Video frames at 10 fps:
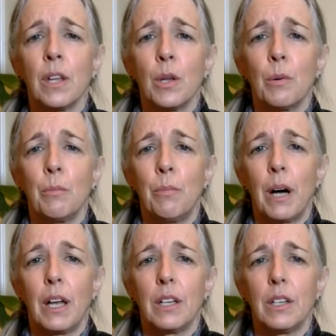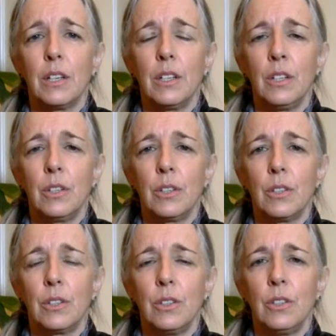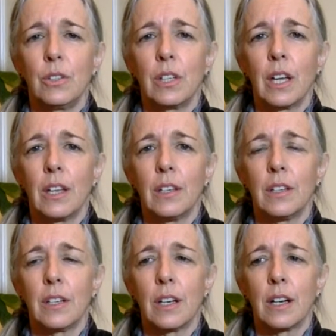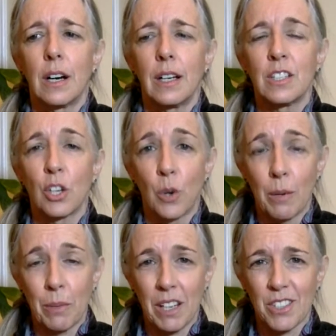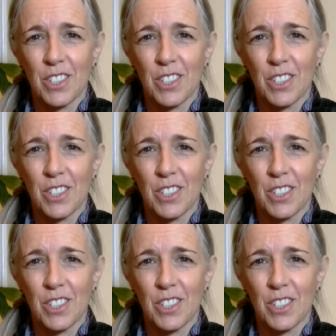but you can. It's a great place to